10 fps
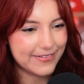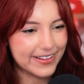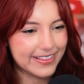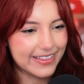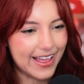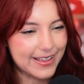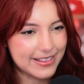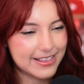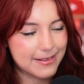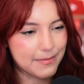feeling
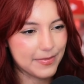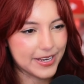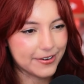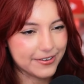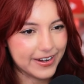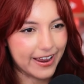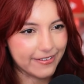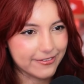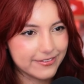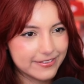lots better now.